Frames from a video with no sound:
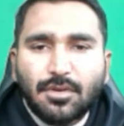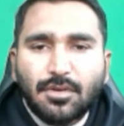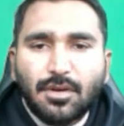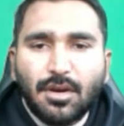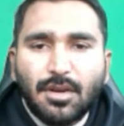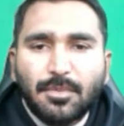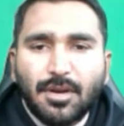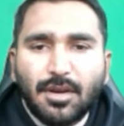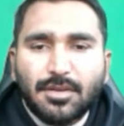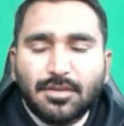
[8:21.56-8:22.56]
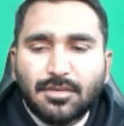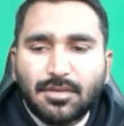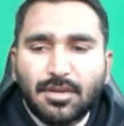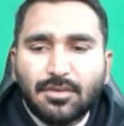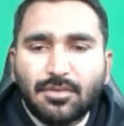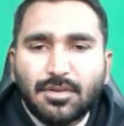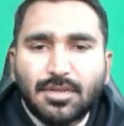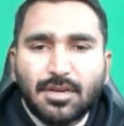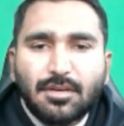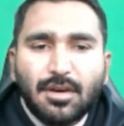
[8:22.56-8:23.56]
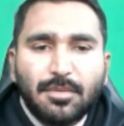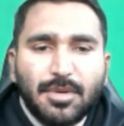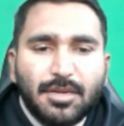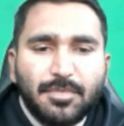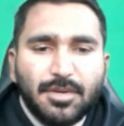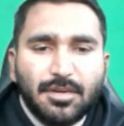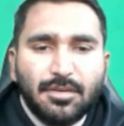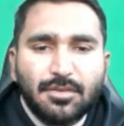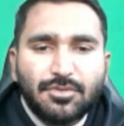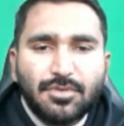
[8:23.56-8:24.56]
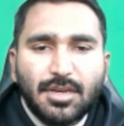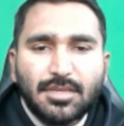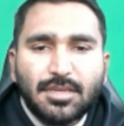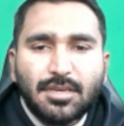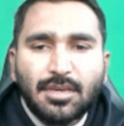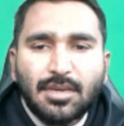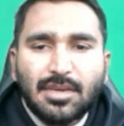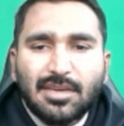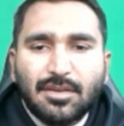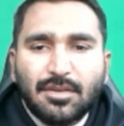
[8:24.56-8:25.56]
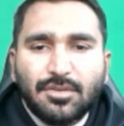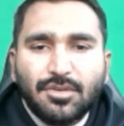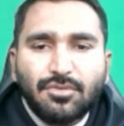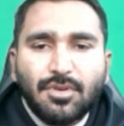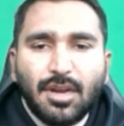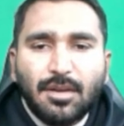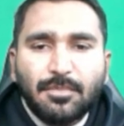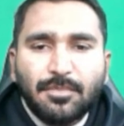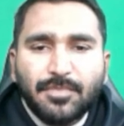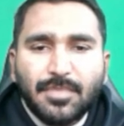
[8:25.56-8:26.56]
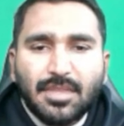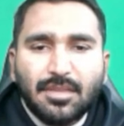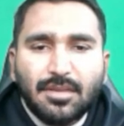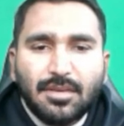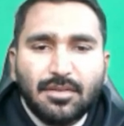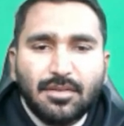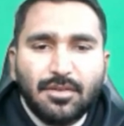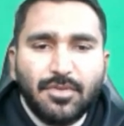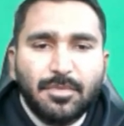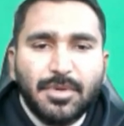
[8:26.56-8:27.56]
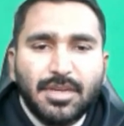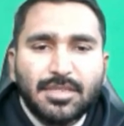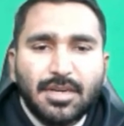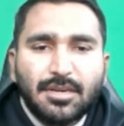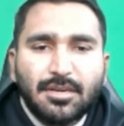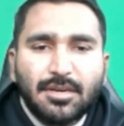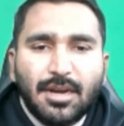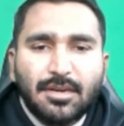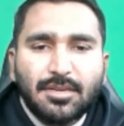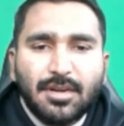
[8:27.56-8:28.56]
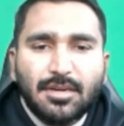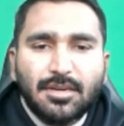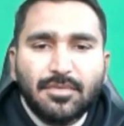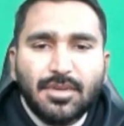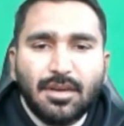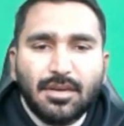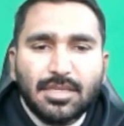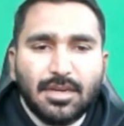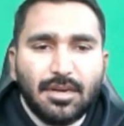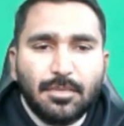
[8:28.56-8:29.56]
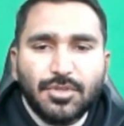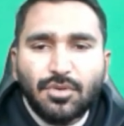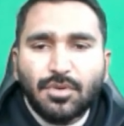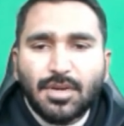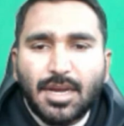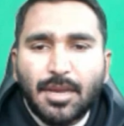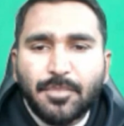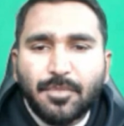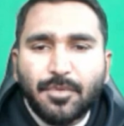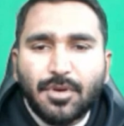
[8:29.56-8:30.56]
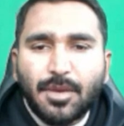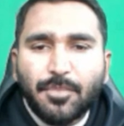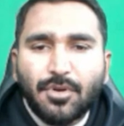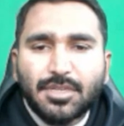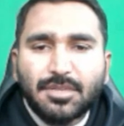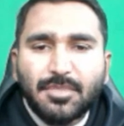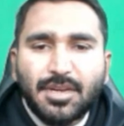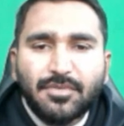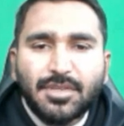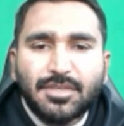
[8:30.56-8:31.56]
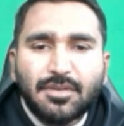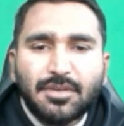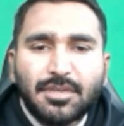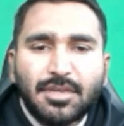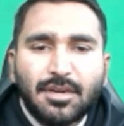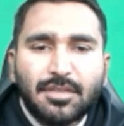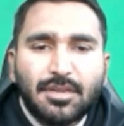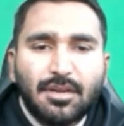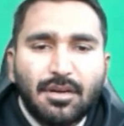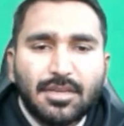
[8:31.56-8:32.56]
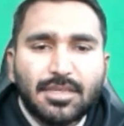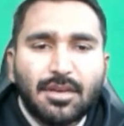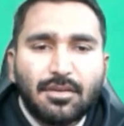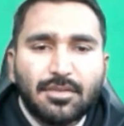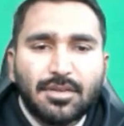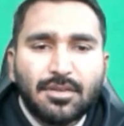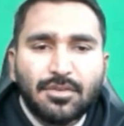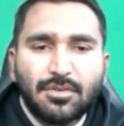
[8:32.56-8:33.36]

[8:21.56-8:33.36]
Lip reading: column right. Click on insert column right button. You can see new column will be inserted at the right of the last column. So type approximate visitor year in the last cell on the